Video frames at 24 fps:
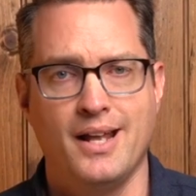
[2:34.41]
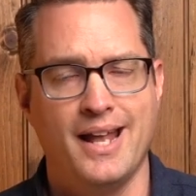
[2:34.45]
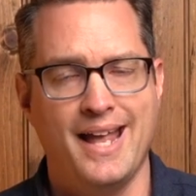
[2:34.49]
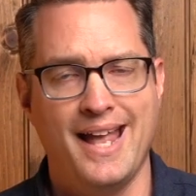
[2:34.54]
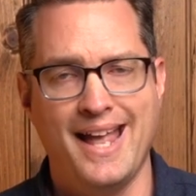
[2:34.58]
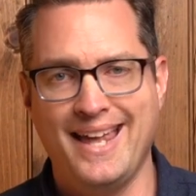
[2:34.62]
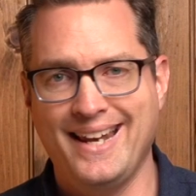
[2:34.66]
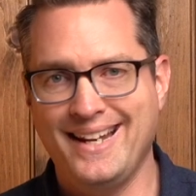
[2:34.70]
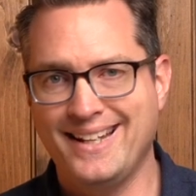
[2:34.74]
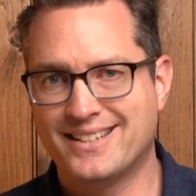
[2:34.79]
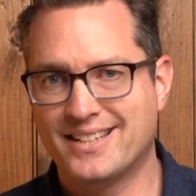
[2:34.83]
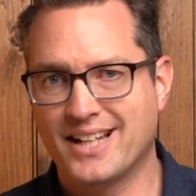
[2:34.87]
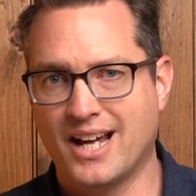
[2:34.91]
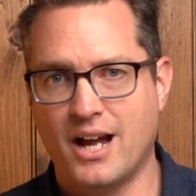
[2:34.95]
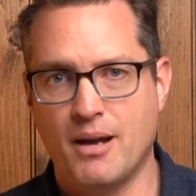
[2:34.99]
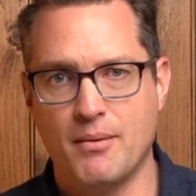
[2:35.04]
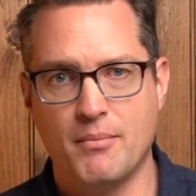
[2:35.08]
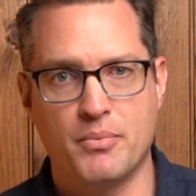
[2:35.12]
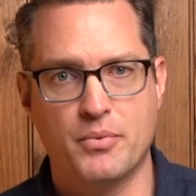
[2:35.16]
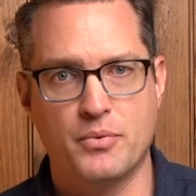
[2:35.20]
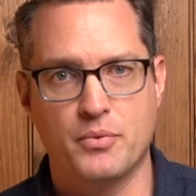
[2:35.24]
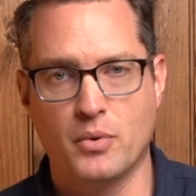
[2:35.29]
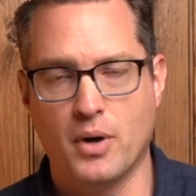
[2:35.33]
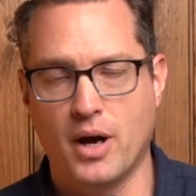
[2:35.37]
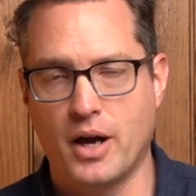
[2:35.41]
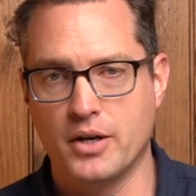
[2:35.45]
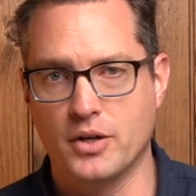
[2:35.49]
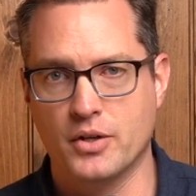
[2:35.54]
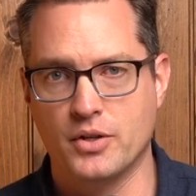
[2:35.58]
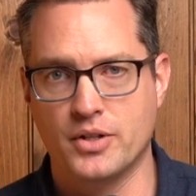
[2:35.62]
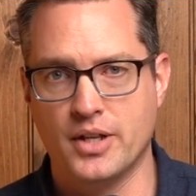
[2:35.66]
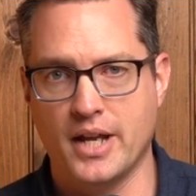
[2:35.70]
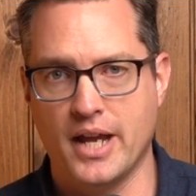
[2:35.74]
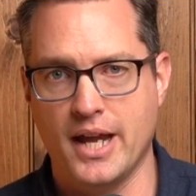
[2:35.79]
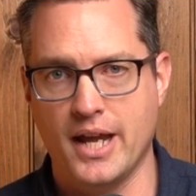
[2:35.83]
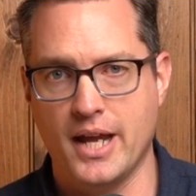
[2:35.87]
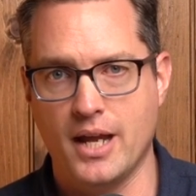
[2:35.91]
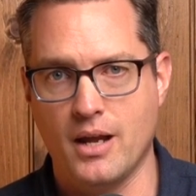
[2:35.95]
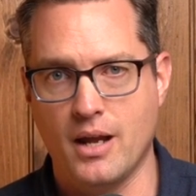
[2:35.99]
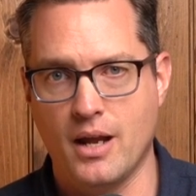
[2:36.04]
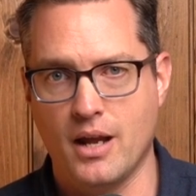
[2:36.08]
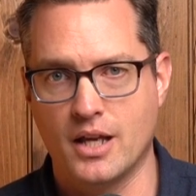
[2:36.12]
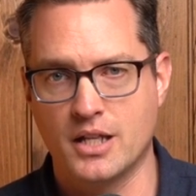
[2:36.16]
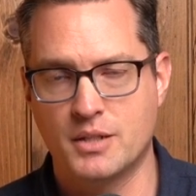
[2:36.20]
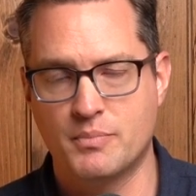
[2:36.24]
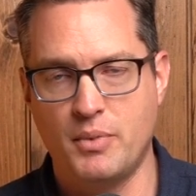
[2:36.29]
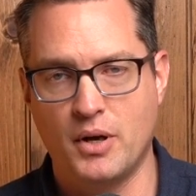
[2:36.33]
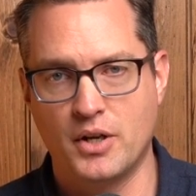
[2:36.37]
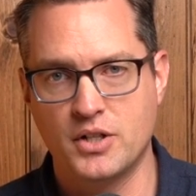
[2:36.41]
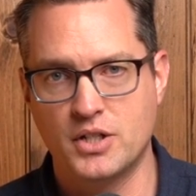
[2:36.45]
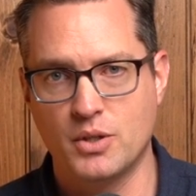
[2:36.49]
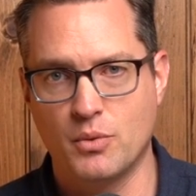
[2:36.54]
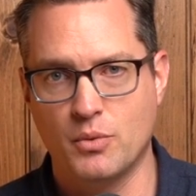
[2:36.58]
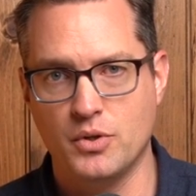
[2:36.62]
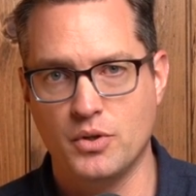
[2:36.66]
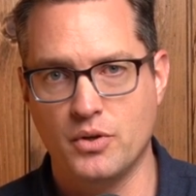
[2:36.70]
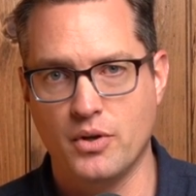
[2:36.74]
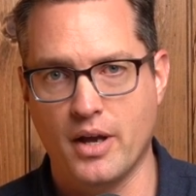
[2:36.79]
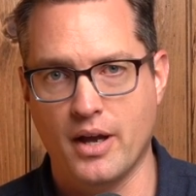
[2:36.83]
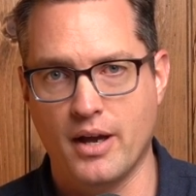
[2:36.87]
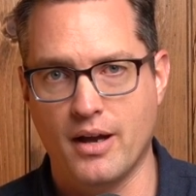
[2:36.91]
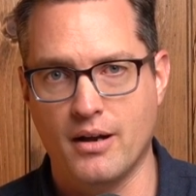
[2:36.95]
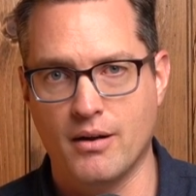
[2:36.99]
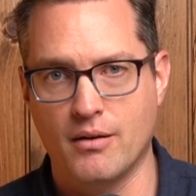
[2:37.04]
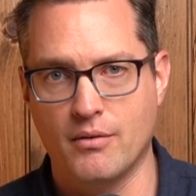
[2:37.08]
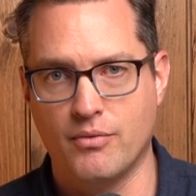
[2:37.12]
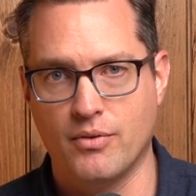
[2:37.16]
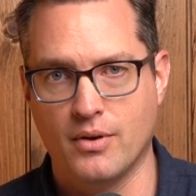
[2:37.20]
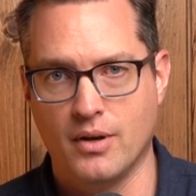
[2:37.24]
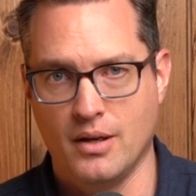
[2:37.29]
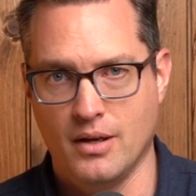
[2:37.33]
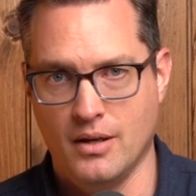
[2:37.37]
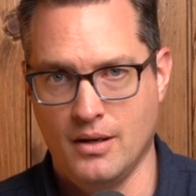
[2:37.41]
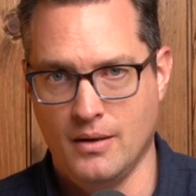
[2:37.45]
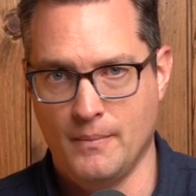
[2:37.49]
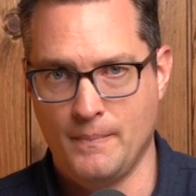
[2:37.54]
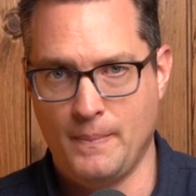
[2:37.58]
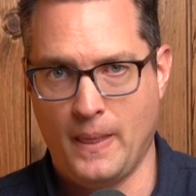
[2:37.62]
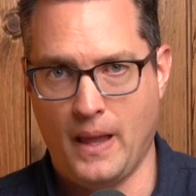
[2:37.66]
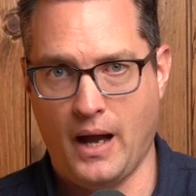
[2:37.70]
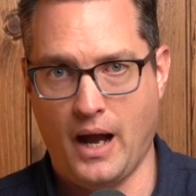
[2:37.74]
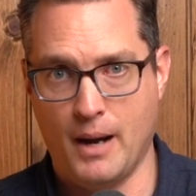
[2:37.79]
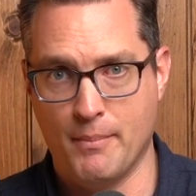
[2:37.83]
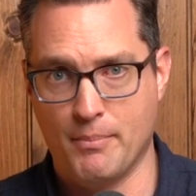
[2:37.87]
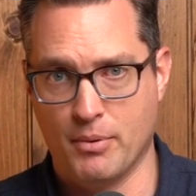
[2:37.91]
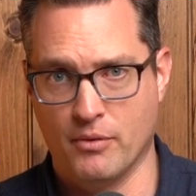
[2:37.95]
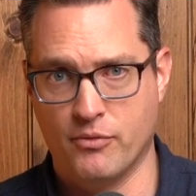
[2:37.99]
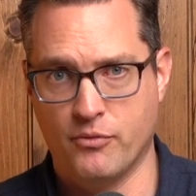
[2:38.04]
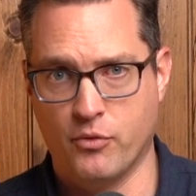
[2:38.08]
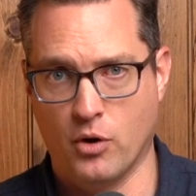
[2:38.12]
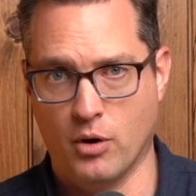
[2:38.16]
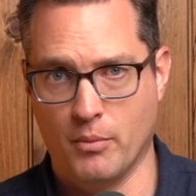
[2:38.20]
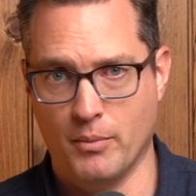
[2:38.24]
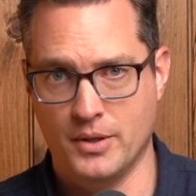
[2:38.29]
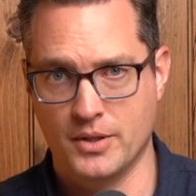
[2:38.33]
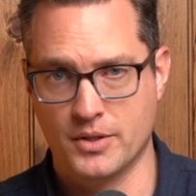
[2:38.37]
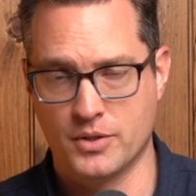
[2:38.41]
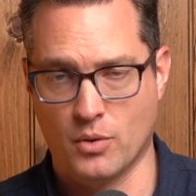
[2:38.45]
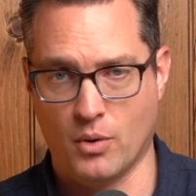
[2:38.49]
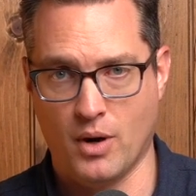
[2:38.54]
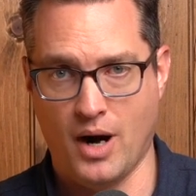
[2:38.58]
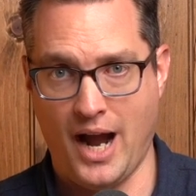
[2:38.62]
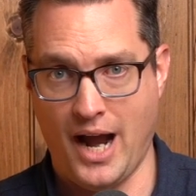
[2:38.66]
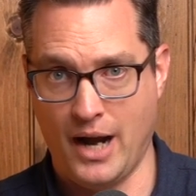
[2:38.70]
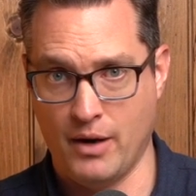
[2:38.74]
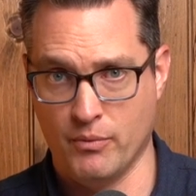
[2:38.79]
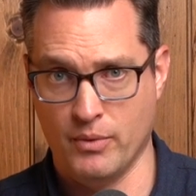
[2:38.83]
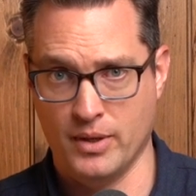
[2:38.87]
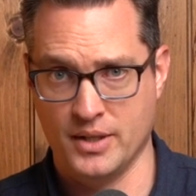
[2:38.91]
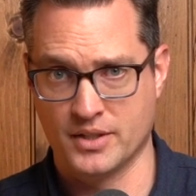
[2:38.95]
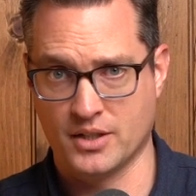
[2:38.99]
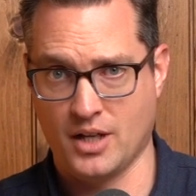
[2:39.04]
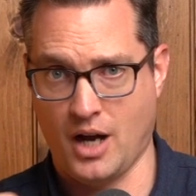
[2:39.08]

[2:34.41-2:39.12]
anytime throughout your day, especially when you have high performance or high risk